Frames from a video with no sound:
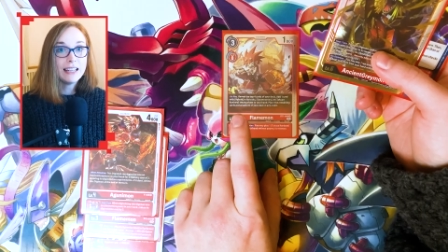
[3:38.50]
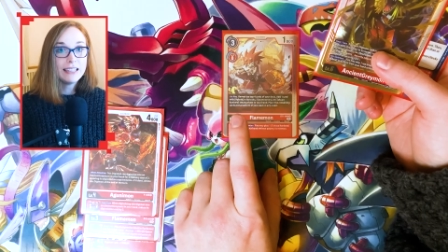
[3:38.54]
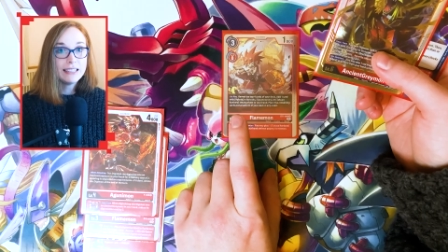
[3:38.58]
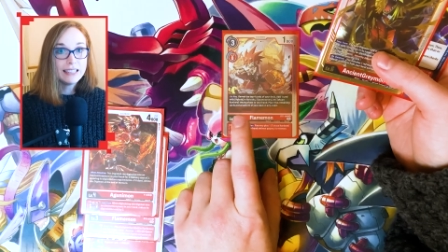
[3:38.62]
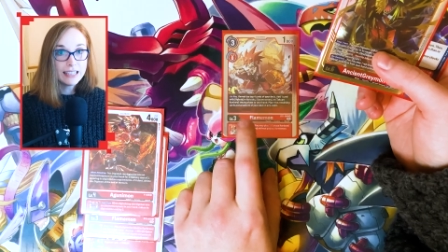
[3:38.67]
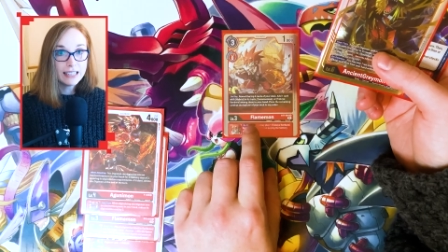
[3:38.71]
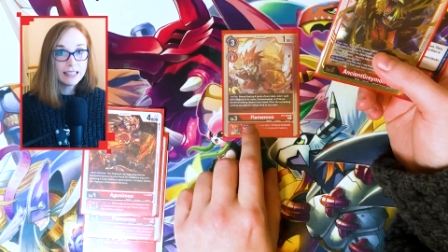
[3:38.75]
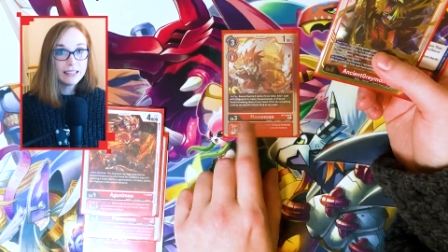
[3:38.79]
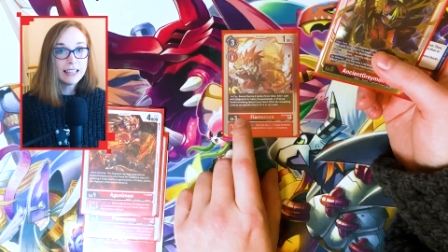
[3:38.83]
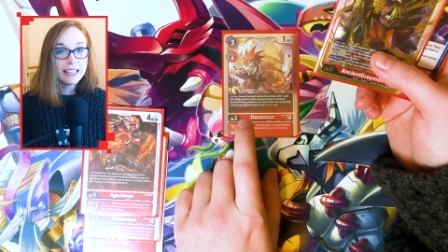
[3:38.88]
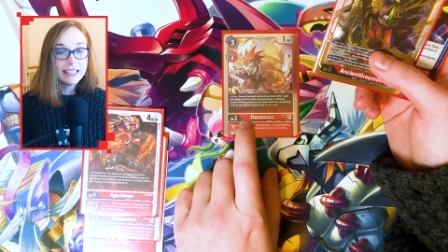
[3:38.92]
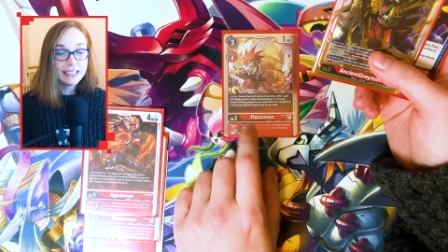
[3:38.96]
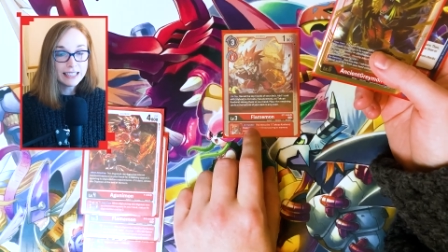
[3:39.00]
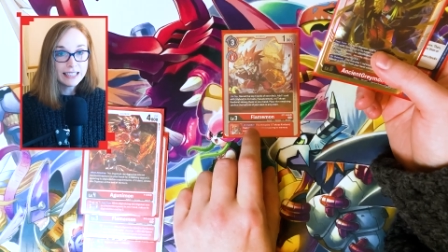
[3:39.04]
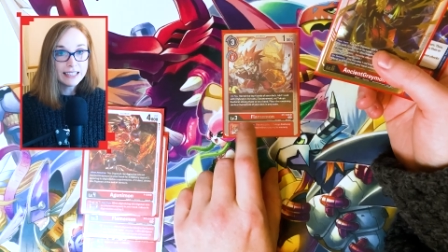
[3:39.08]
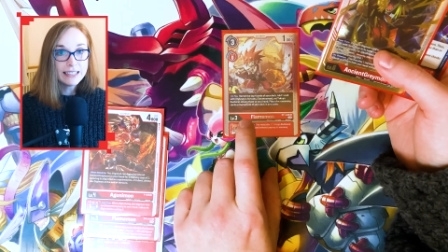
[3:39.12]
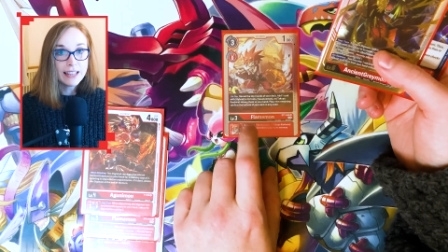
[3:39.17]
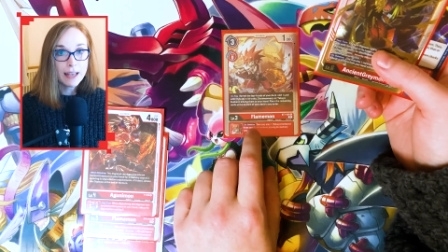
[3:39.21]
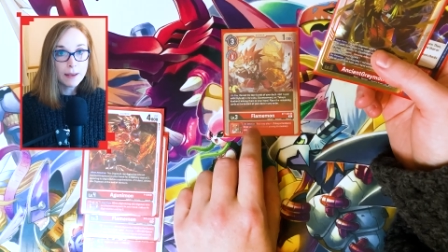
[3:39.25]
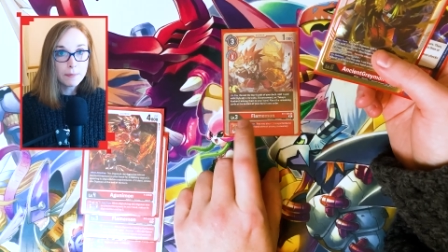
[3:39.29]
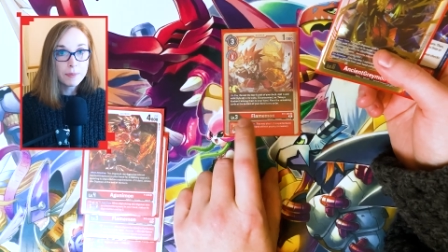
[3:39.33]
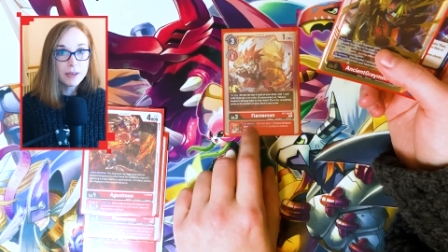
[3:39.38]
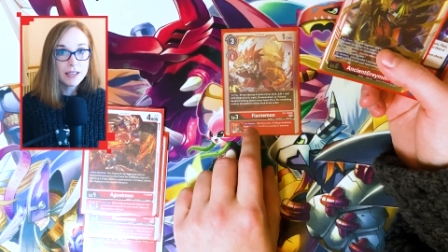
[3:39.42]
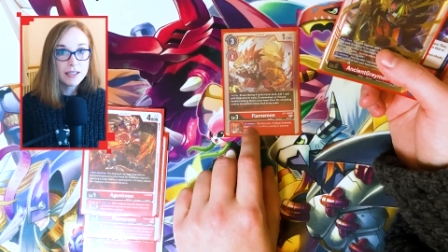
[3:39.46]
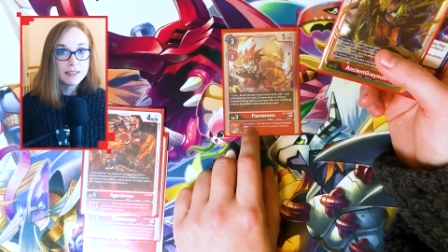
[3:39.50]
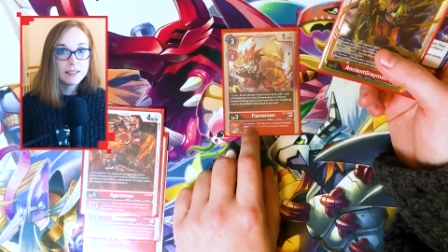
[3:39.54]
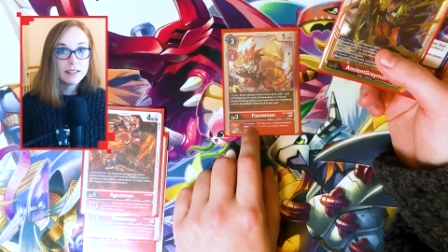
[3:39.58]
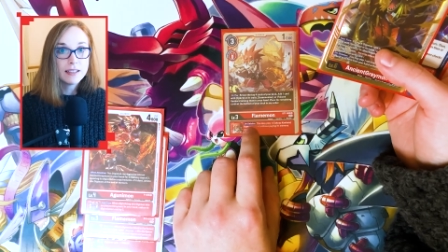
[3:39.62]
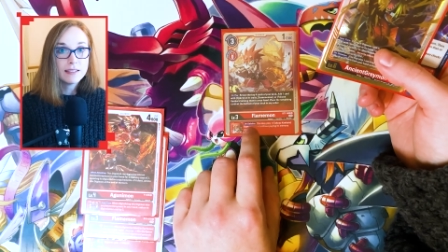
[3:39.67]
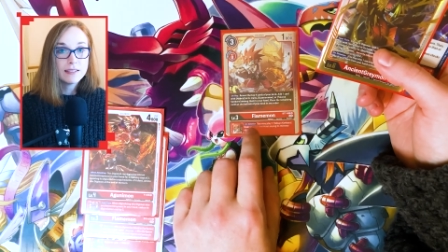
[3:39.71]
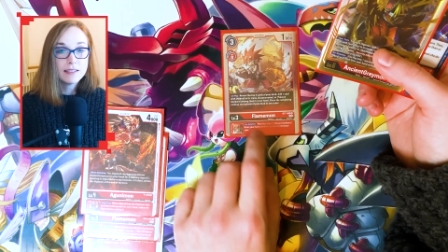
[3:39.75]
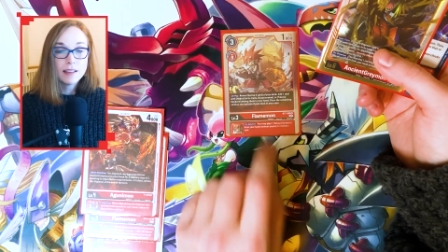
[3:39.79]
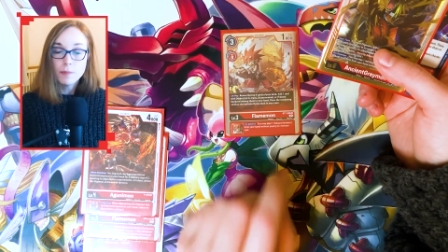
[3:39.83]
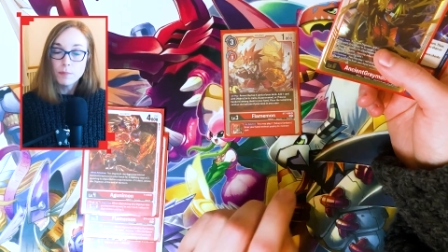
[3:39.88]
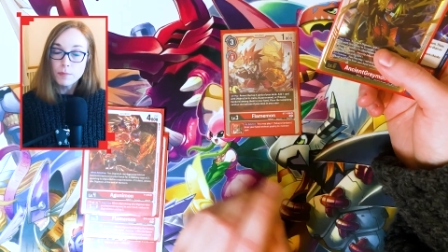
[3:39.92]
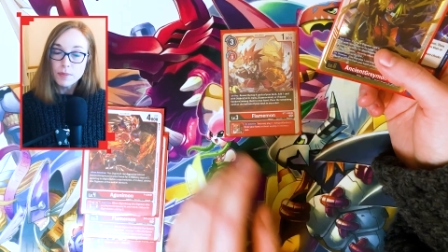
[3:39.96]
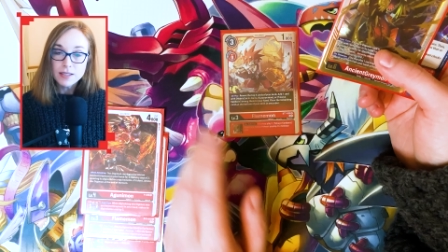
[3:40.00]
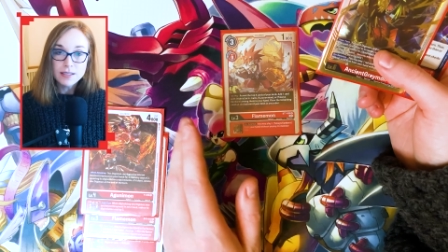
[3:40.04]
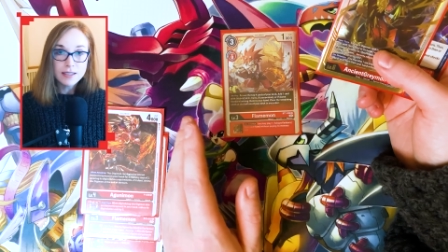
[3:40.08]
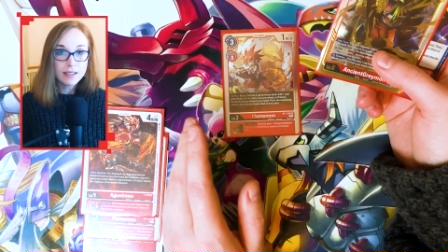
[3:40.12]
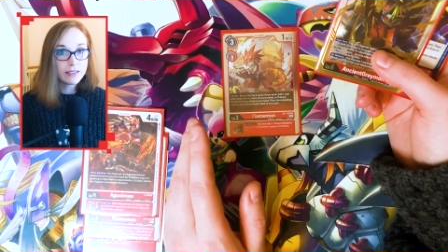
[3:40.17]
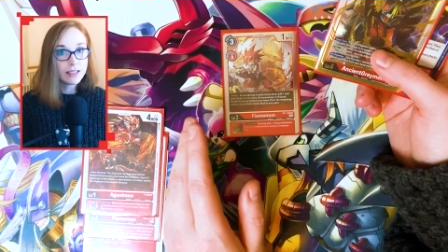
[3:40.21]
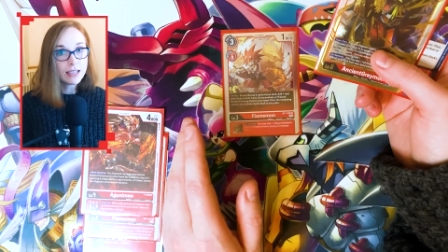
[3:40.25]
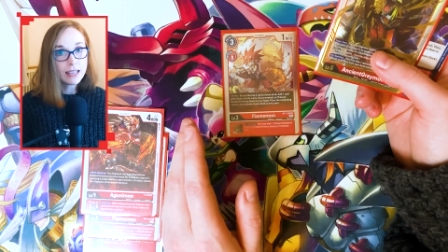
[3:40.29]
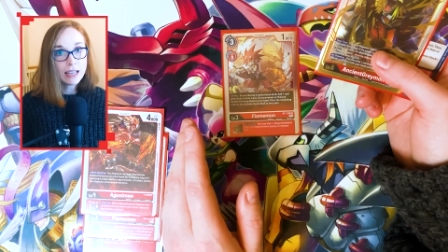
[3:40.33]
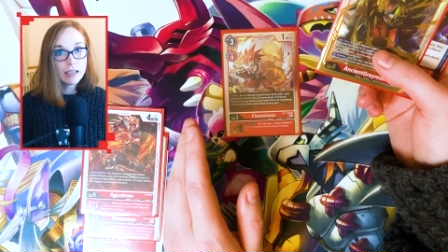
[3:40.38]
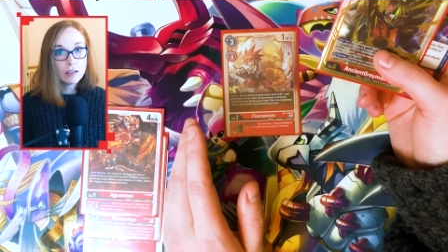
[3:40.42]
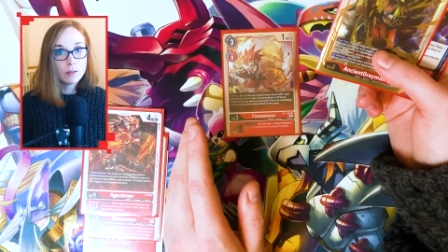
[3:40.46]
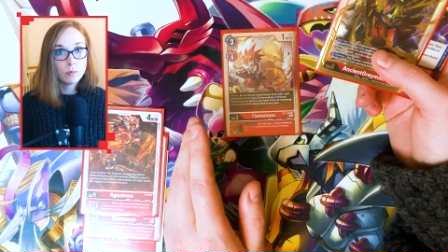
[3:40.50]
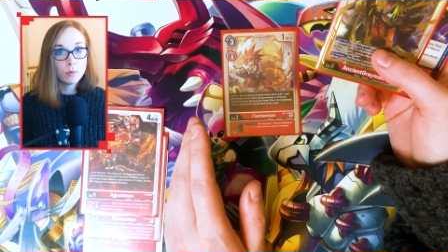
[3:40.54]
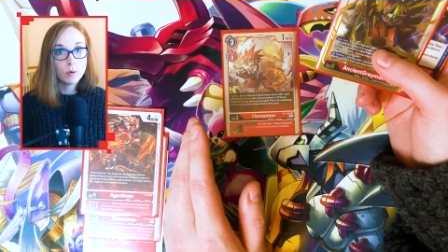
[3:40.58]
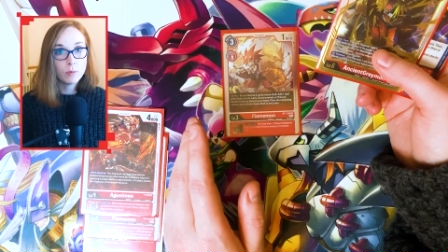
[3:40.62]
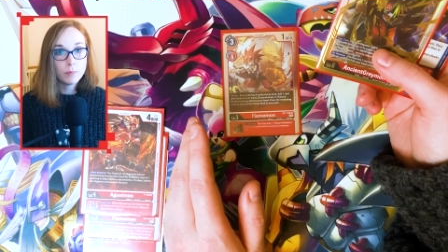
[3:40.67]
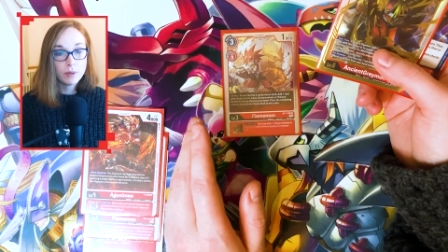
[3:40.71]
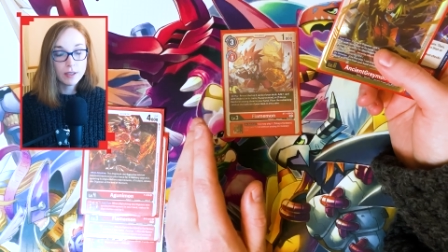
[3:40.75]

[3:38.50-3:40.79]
need their pieces. They're missing the Gallantmon